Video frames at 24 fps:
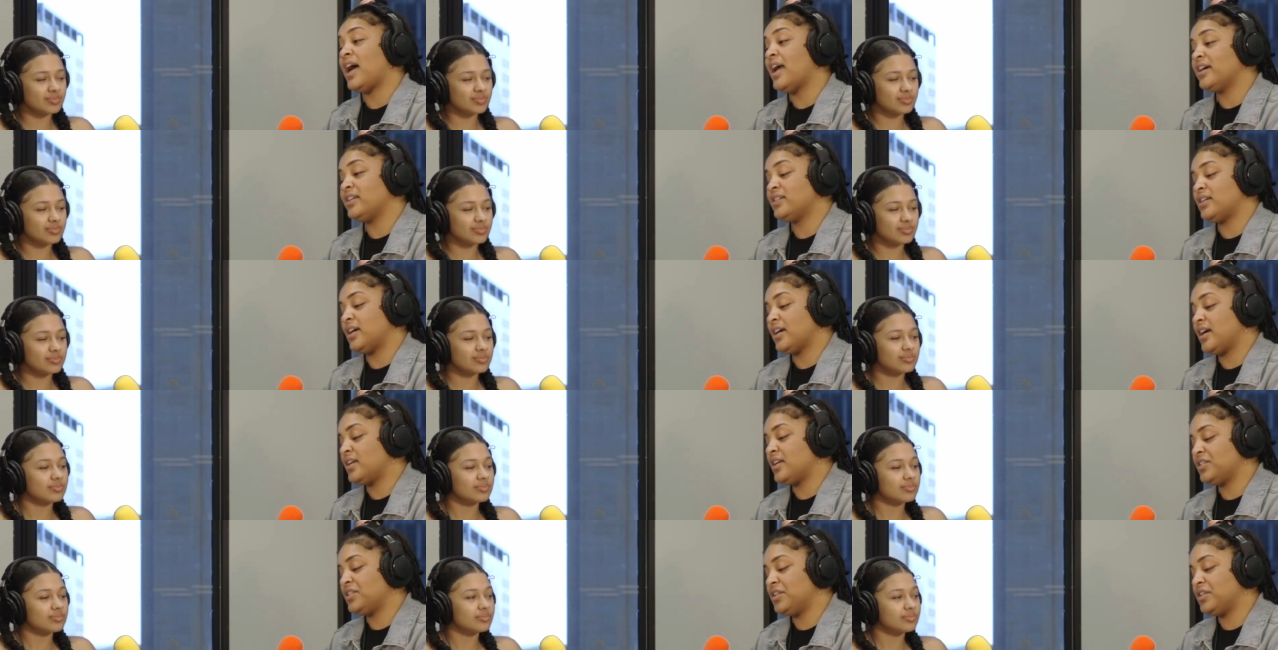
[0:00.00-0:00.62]
Speaker 1: I got to
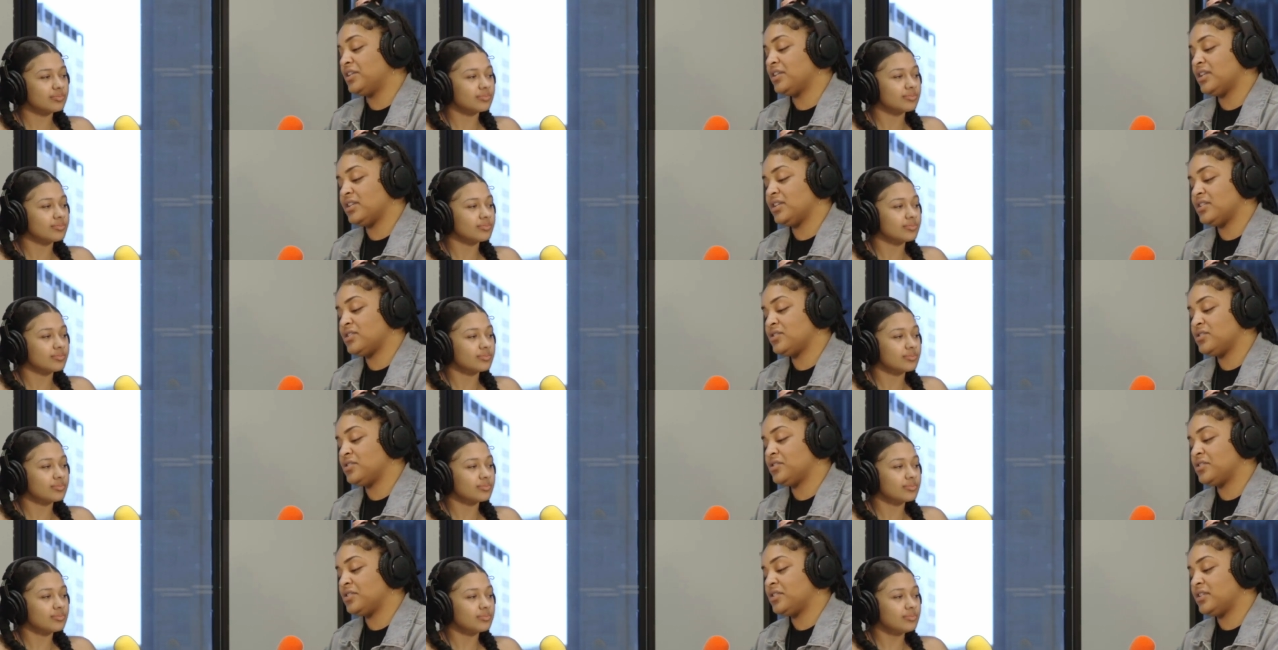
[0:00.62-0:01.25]
learn that too
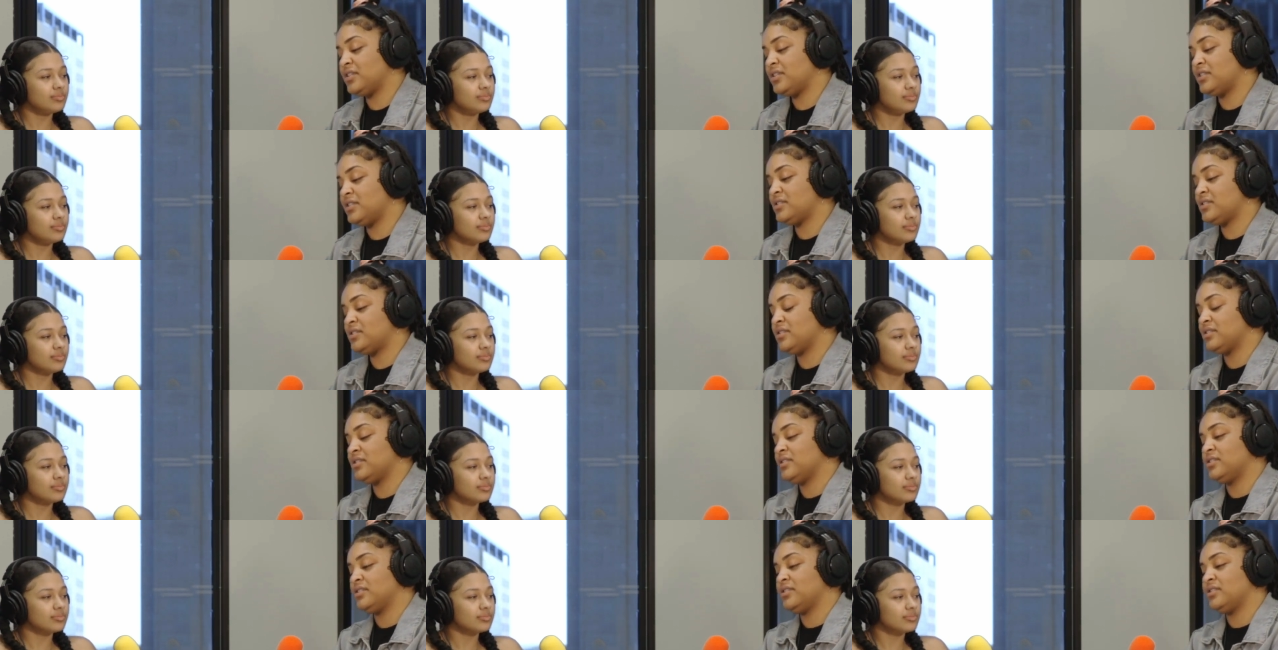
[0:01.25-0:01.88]
because
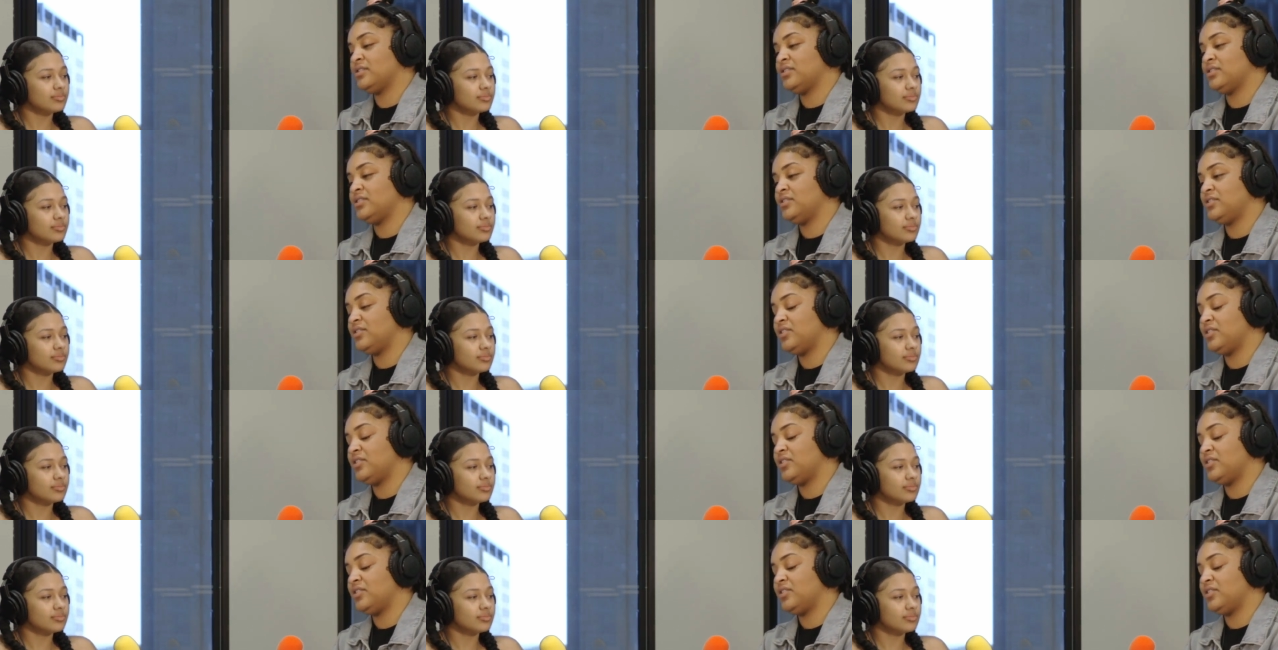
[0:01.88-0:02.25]
you know